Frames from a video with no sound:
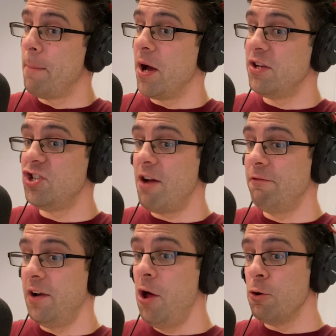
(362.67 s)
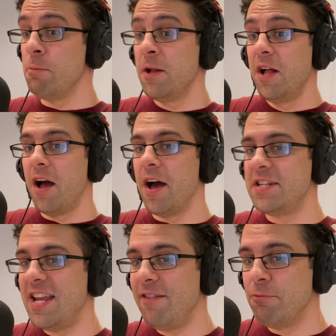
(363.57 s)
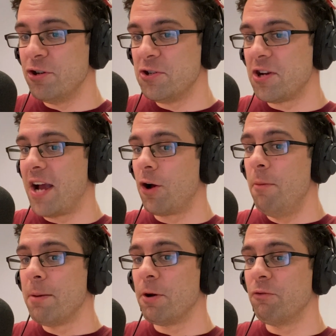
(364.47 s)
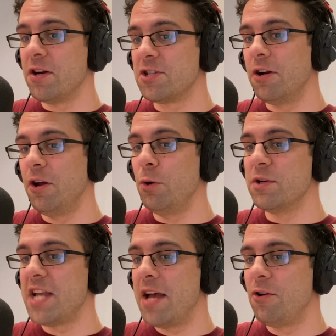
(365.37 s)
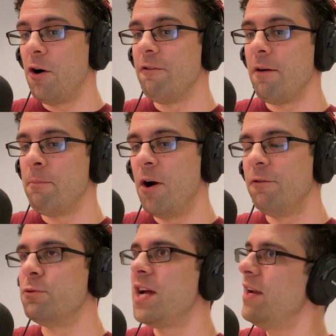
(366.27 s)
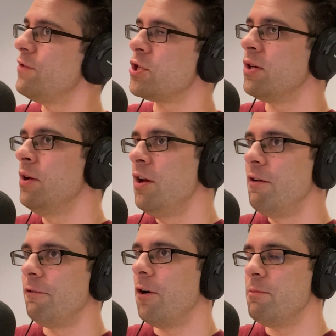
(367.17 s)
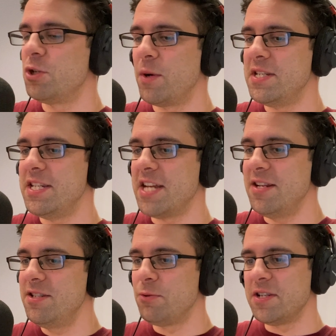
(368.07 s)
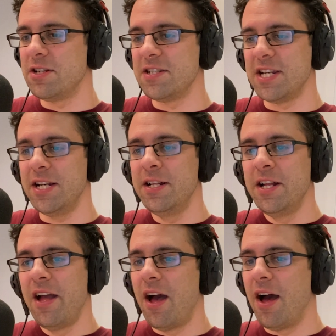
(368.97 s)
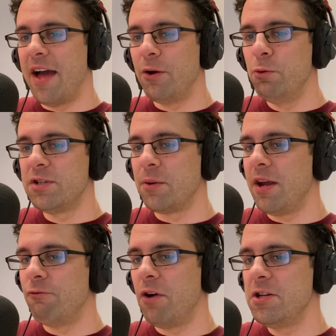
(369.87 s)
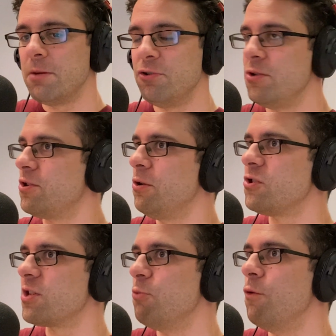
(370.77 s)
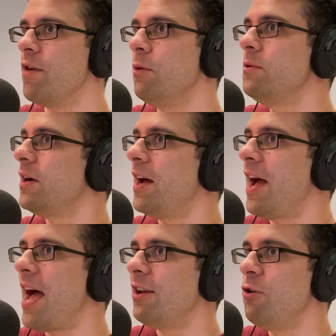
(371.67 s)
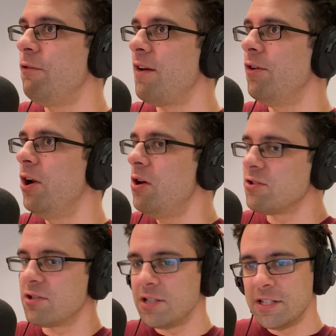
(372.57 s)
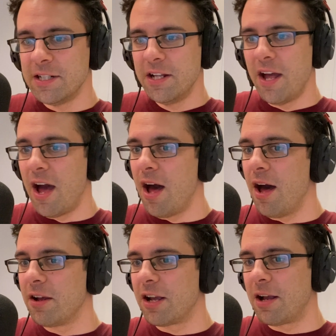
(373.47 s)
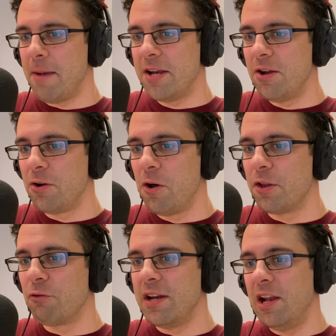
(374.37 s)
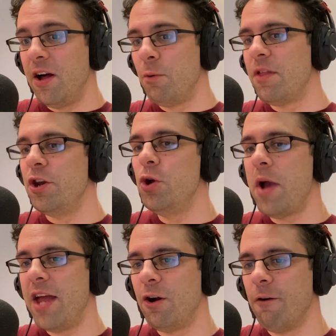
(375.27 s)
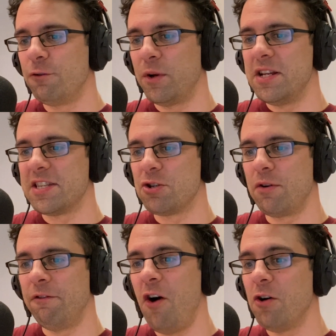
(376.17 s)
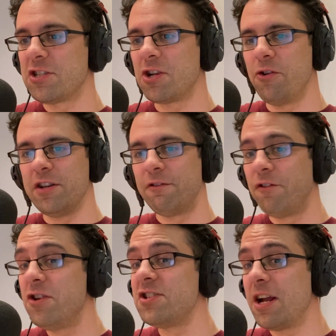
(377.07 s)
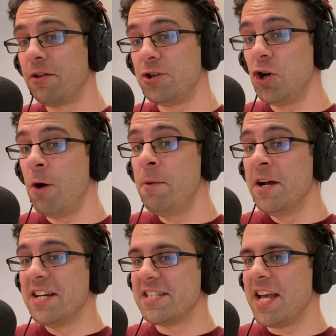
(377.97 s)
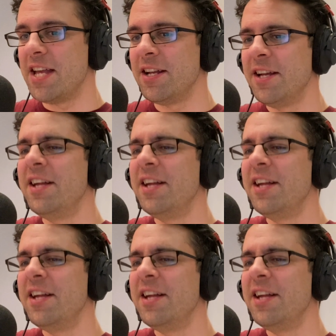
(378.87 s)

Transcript: by Jeff Loeb, a TV producer and comic book writer who was head of Marvel Television from 2010 to 2019, and also a writer-producer on Smallville and your favourite Lost. Brilliant. Commando got the green light when the new head of 20th Century Fox, on his first day on the job, said,